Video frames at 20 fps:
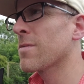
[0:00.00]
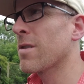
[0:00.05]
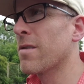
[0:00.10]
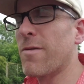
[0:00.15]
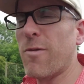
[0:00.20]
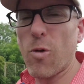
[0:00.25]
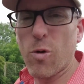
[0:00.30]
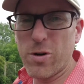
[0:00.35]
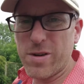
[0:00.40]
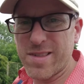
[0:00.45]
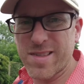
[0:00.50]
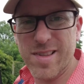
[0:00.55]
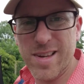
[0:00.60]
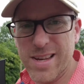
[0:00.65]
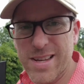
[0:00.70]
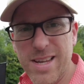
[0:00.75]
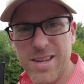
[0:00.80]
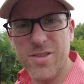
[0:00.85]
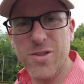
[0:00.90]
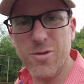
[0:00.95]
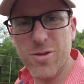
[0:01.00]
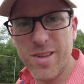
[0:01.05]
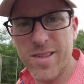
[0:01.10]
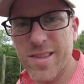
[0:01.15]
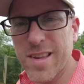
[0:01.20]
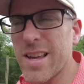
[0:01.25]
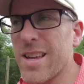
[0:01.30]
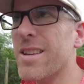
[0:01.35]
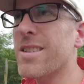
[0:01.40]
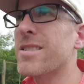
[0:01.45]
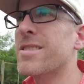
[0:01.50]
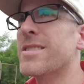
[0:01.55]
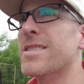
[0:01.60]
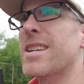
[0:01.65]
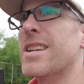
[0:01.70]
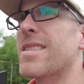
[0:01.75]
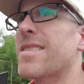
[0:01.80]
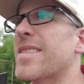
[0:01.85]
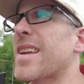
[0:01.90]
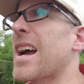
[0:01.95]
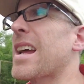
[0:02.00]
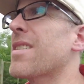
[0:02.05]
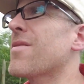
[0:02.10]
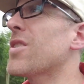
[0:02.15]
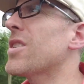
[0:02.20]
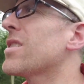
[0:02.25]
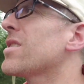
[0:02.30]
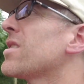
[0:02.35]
forts, I guess you could say, inside of it,